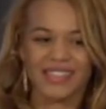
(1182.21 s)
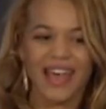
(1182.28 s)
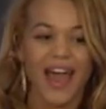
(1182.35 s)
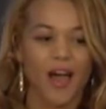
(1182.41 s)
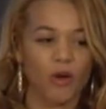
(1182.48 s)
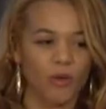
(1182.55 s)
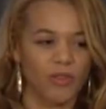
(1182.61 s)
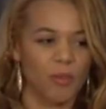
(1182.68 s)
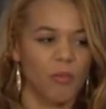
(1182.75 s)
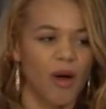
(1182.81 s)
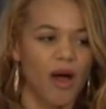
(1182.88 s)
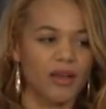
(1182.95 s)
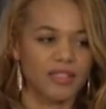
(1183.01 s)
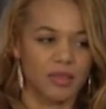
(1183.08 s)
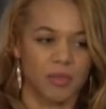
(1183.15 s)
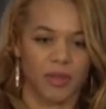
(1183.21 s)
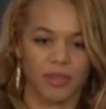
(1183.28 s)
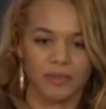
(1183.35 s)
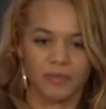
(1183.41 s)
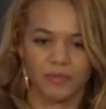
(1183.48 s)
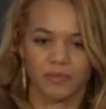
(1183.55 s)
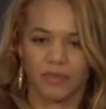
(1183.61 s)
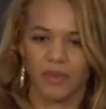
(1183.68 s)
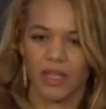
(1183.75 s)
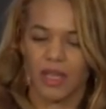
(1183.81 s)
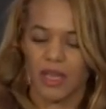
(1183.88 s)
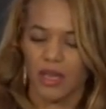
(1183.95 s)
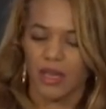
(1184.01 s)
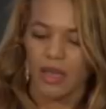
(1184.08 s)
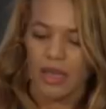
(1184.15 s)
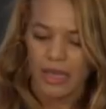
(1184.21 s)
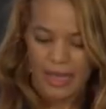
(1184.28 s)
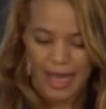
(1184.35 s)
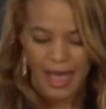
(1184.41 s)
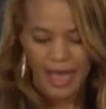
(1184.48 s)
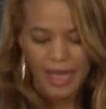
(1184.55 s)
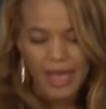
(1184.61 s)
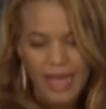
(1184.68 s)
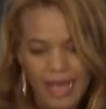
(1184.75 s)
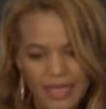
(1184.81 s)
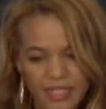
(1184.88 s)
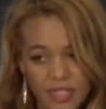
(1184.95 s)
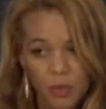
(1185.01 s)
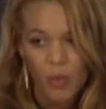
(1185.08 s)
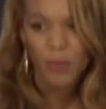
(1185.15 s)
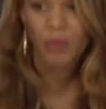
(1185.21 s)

algorithm possible. And so when